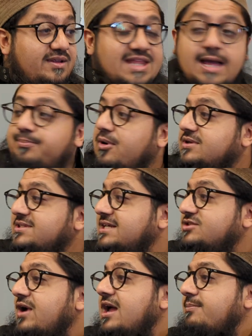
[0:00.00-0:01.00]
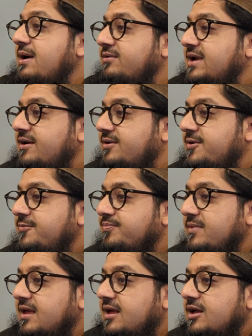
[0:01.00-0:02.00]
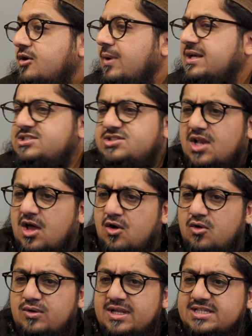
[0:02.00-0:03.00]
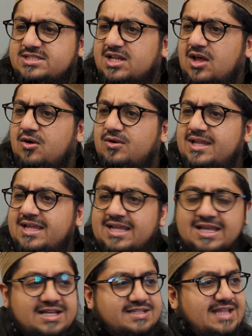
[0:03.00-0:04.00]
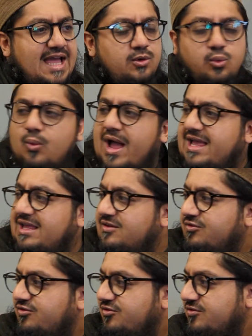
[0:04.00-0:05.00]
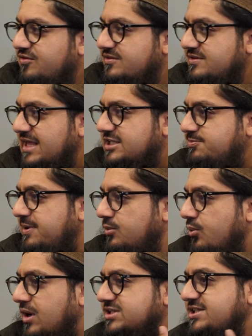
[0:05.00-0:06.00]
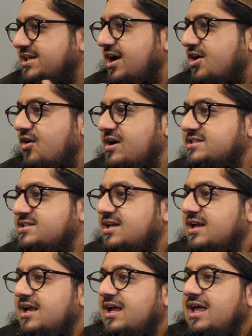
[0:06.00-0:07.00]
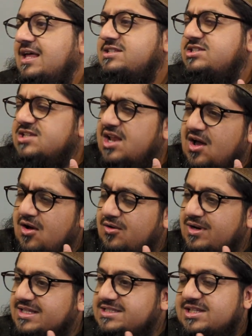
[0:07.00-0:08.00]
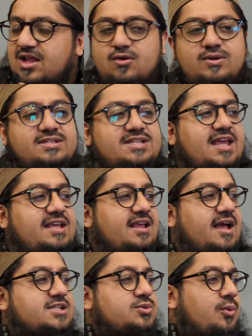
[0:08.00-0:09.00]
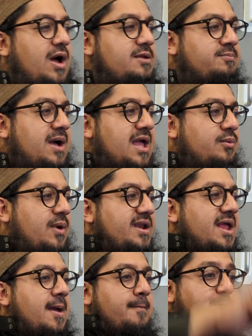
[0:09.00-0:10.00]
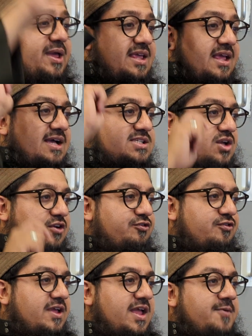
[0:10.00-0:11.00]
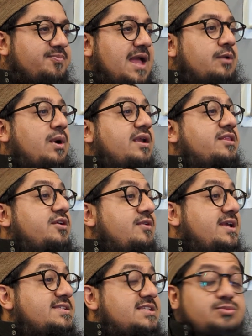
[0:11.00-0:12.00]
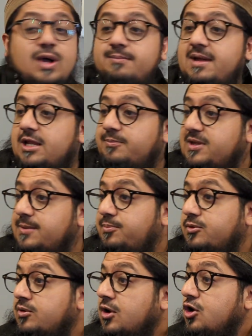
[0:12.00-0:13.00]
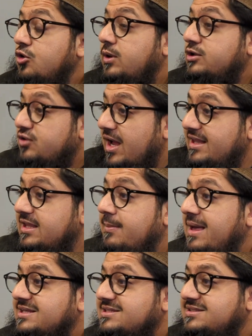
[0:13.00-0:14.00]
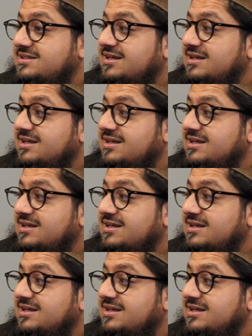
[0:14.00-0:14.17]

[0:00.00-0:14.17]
in that process right about now. Where slowly, slowly, that wave that's been washing across is slowly, slowly taking us one by one, picking us off. And one of the reasons why many people who are trying their best,